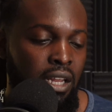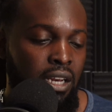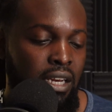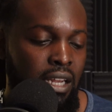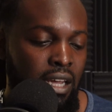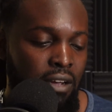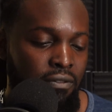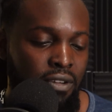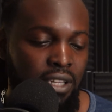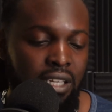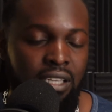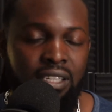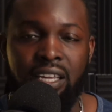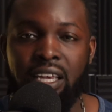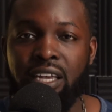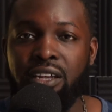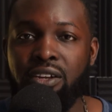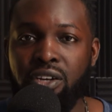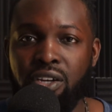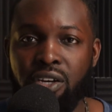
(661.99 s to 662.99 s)
definitely
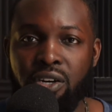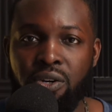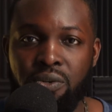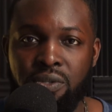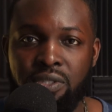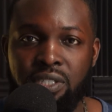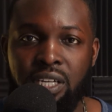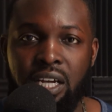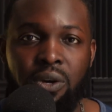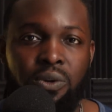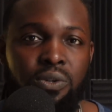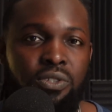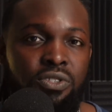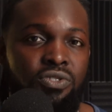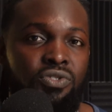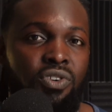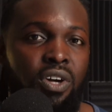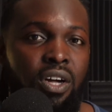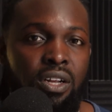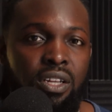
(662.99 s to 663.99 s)
take notes. I would
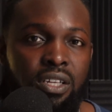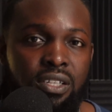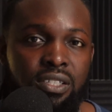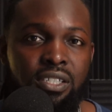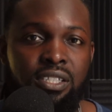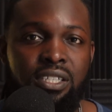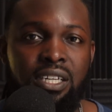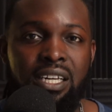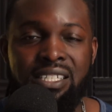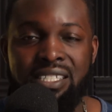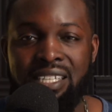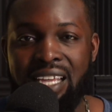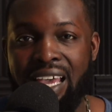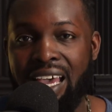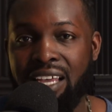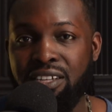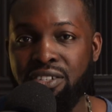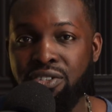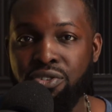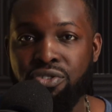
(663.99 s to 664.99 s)
strongly suggest,
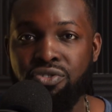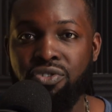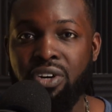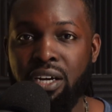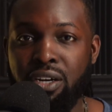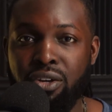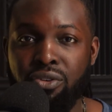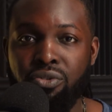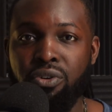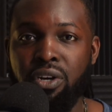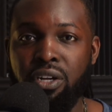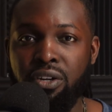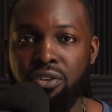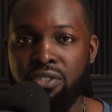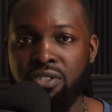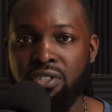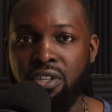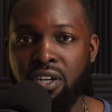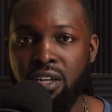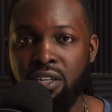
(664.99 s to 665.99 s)
as you're trying to create your
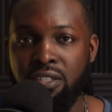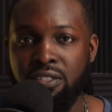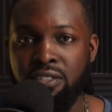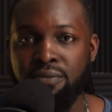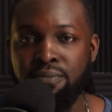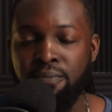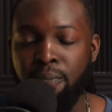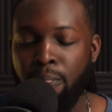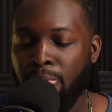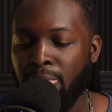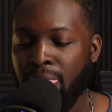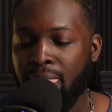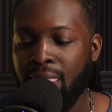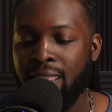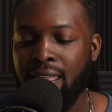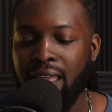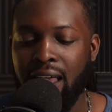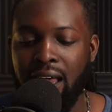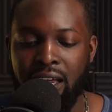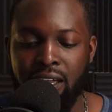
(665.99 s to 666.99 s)
sauce,
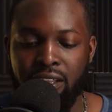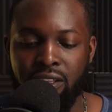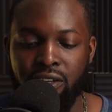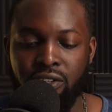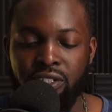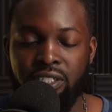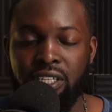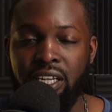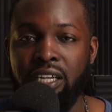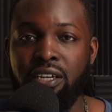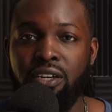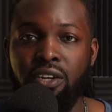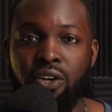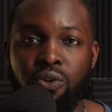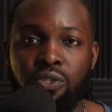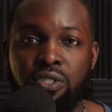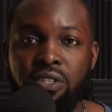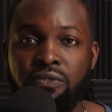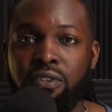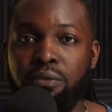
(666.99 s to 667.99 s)
either take
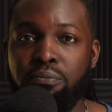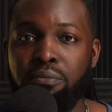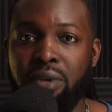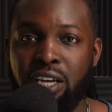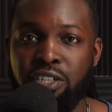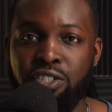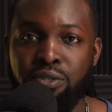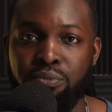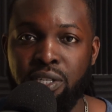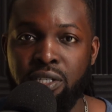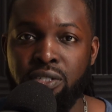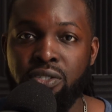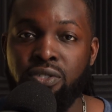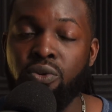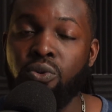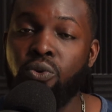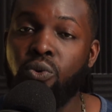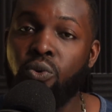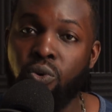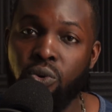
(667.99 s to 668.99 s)
notes of the measurements
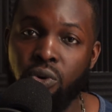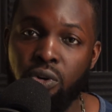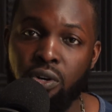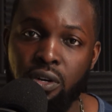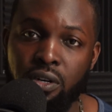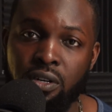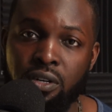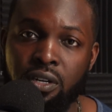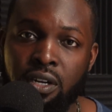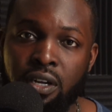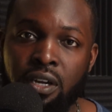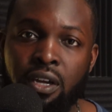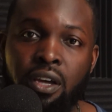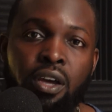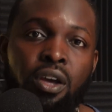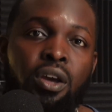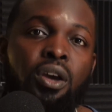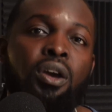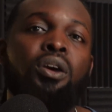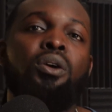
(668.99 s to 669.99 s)
or
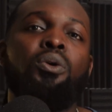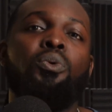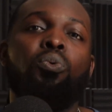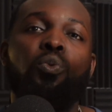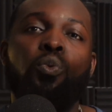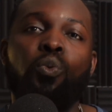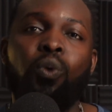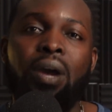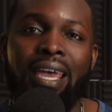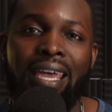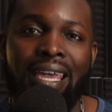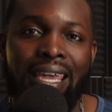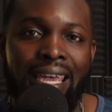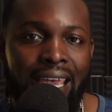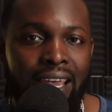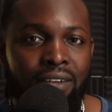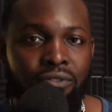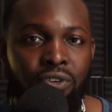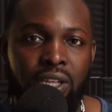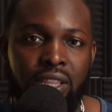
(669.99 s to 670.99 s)
weigh
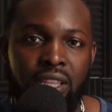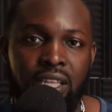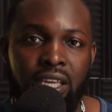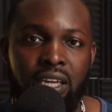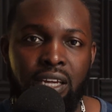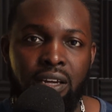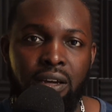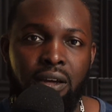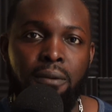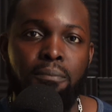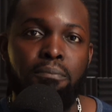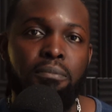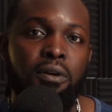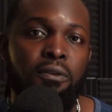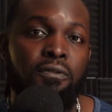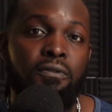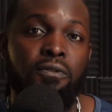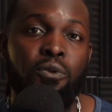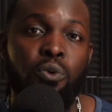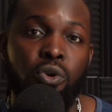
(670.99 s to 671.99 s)
everything
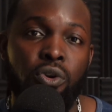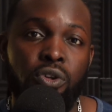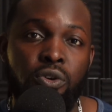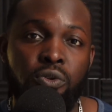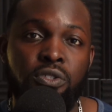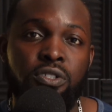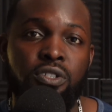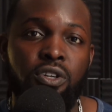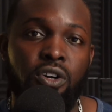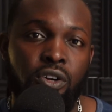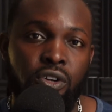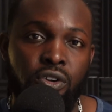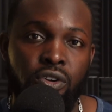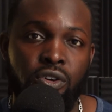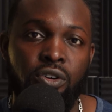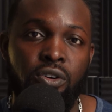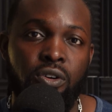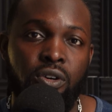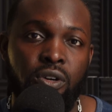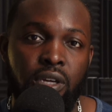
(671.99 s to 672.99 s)
before you start your
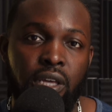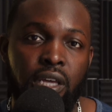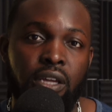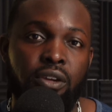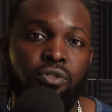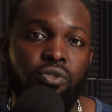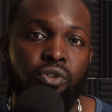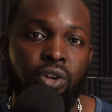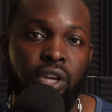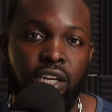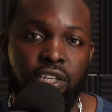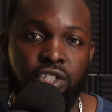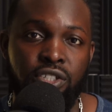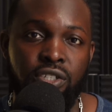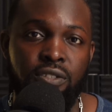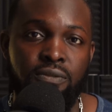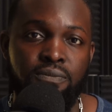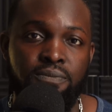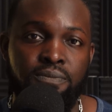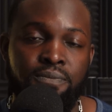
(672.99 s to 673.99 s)
cook and
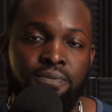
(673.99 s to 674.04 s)
creation,